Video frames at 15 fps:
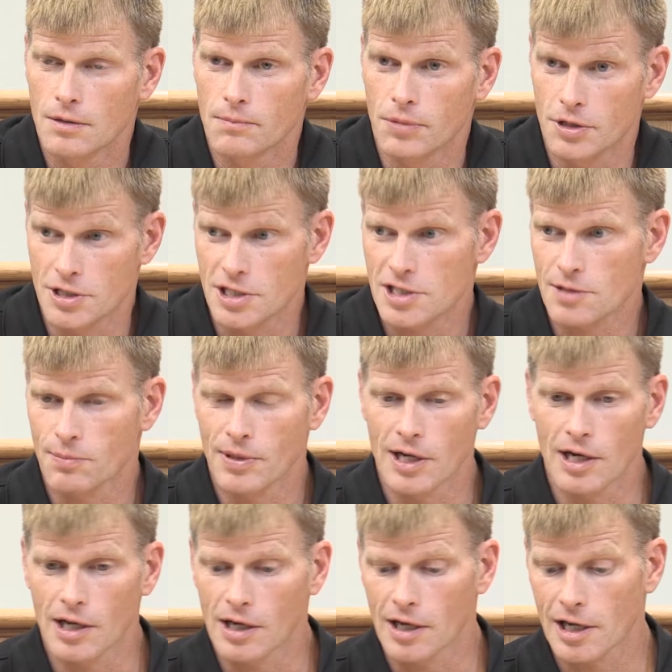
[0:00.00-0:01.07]

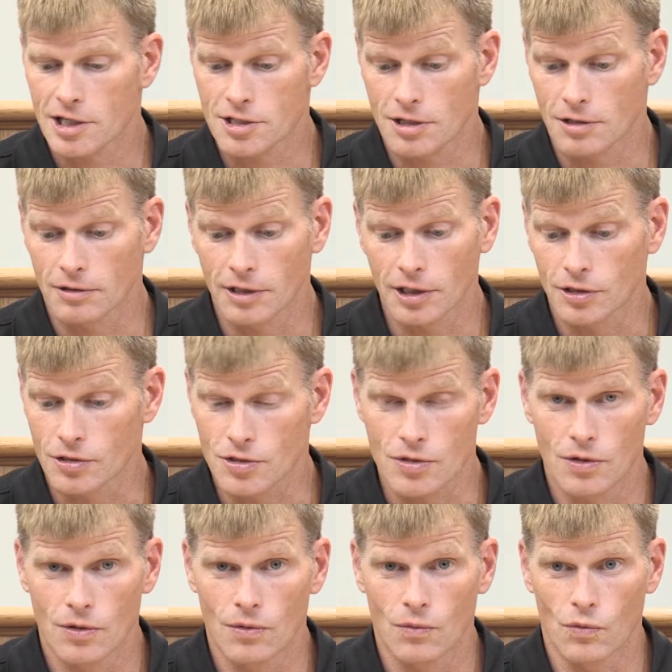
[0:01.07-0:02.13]
Participating in extracurriculars
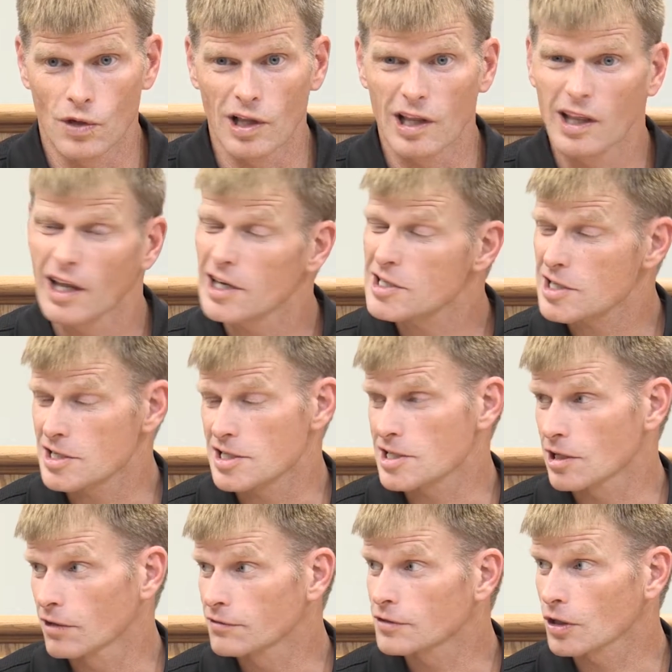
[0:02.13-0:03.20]
really lends
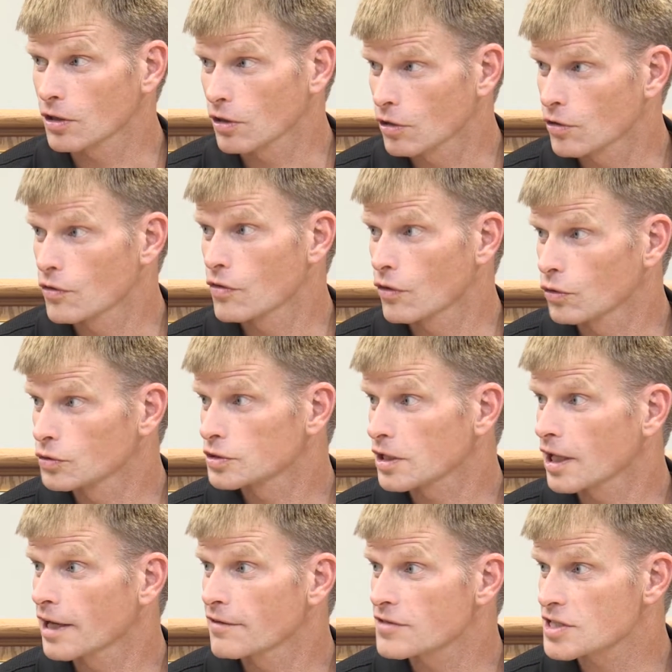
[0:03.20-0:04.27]
itself to learn those
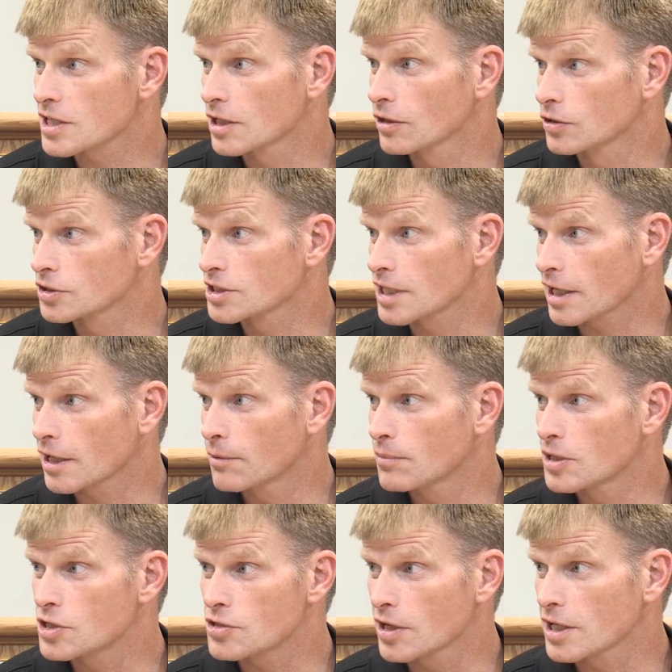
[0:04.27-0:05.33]
life skills that can
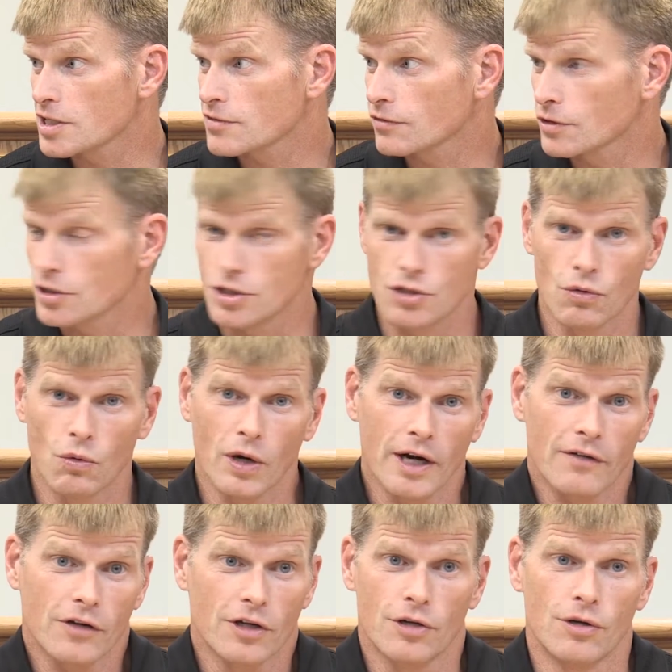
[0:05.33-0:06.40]
be transferred to
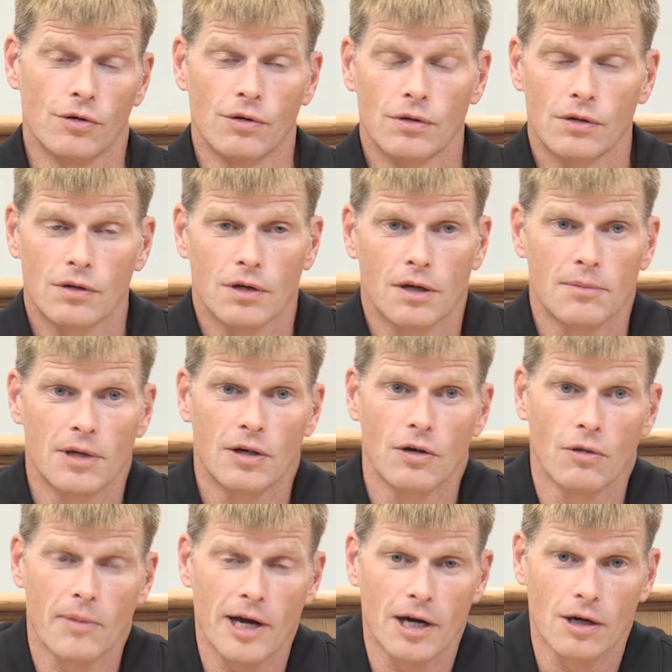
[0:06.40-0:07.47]
whatever you do. I mean,
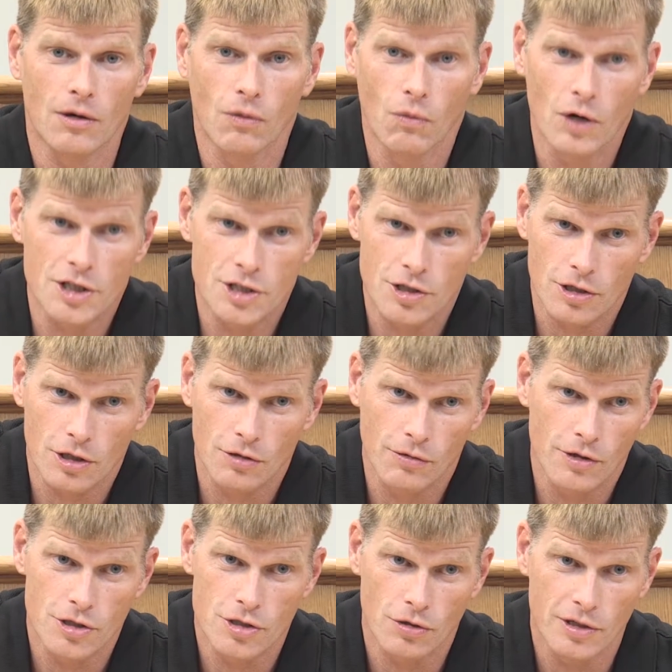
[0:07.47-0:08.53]
no matter what your
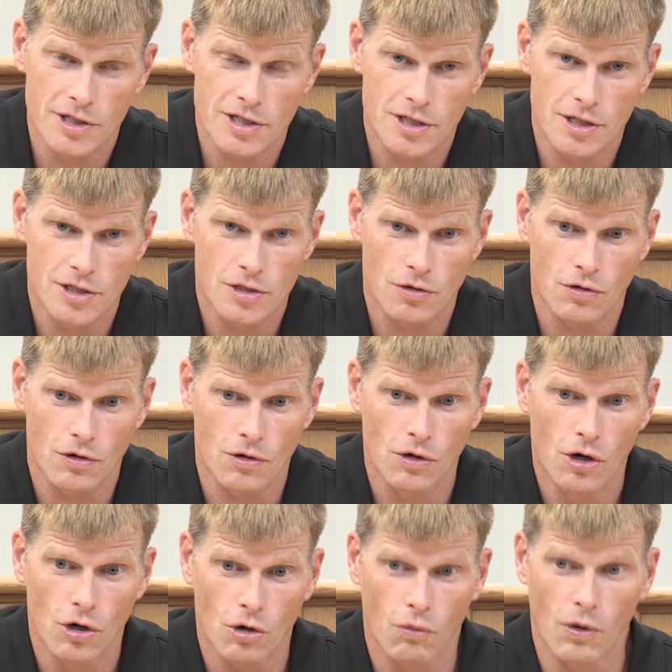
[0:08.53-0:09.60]
career choice is or
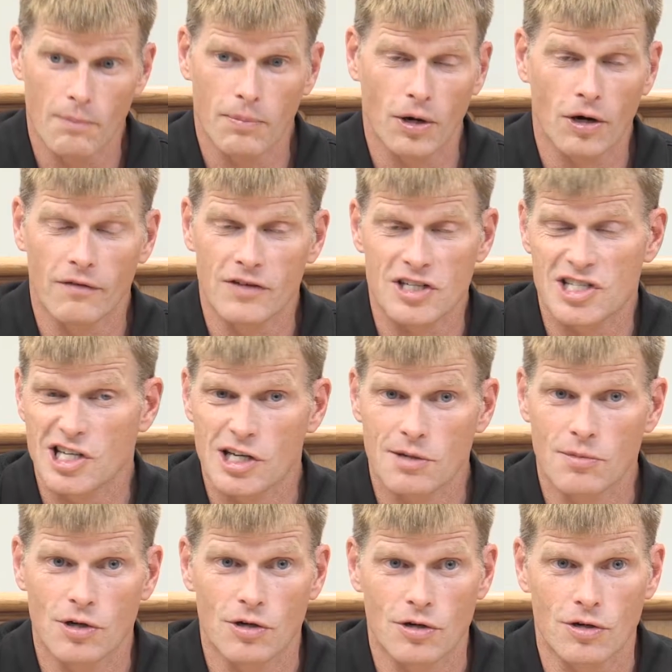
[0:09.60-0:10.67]
what part of a
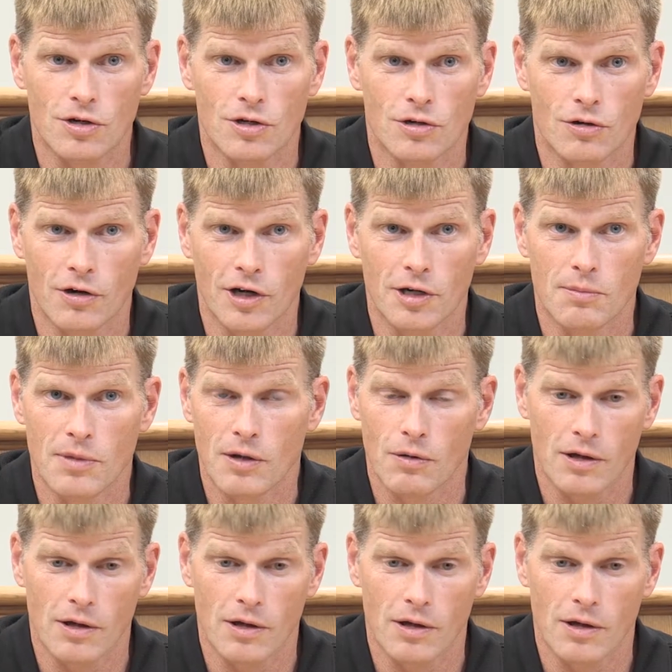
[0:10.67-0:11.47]
team you're going to be,